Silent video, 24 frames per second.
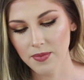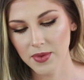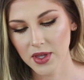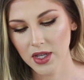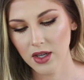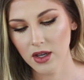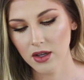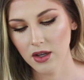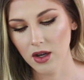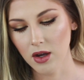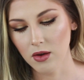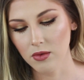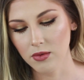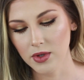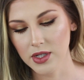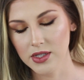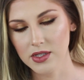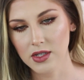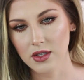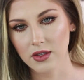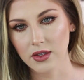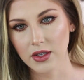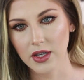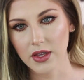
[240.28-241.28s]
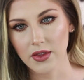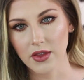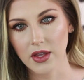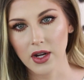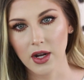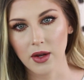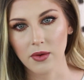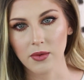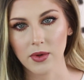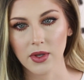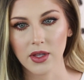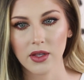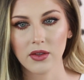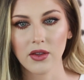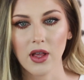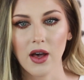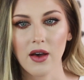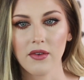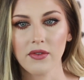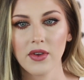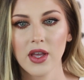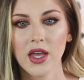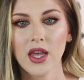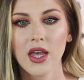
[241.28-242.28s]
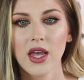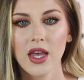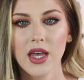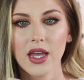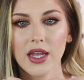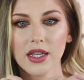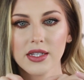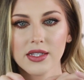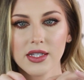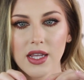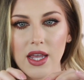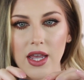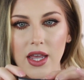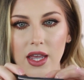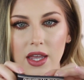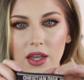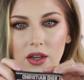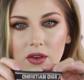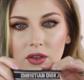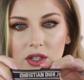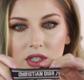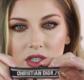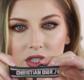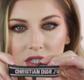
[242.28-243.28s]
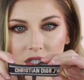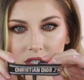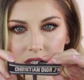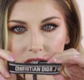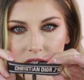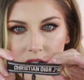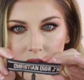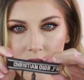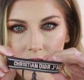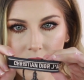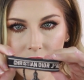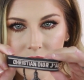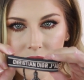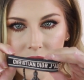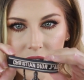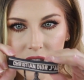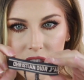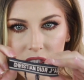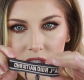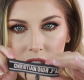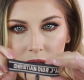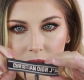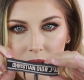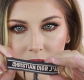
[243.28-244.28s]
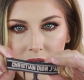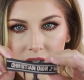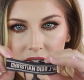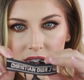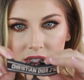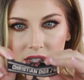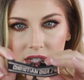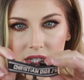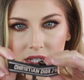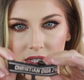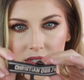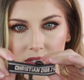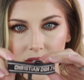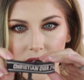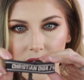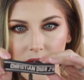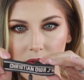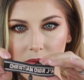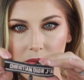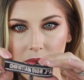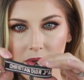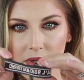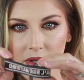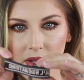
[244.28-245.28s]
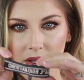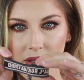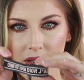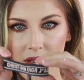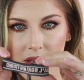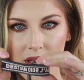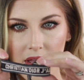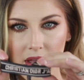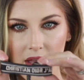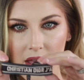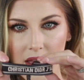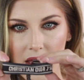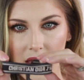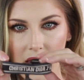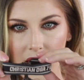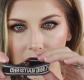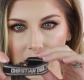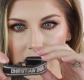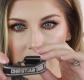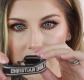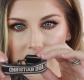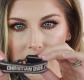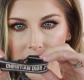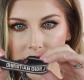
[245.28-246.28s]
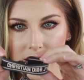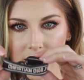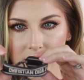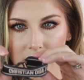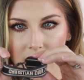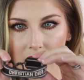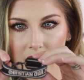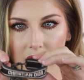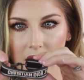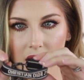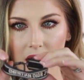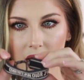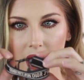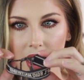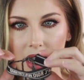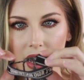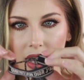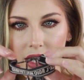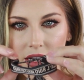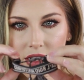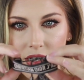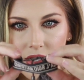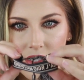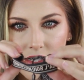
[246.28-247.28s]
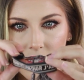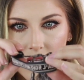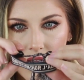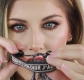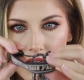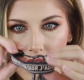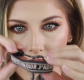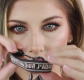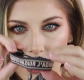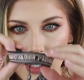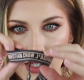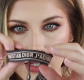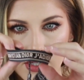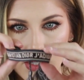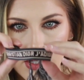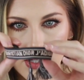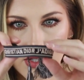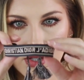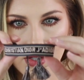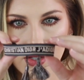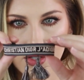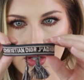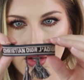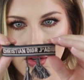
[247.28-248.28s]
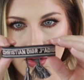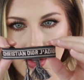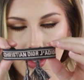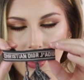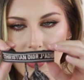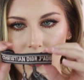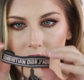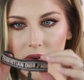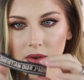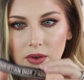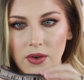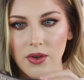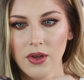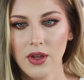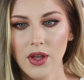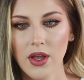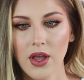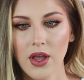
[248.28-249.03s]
something I got recently that I really love. It's a Christian Dior Friendship Bracelet dupe, and I just think it's so cute.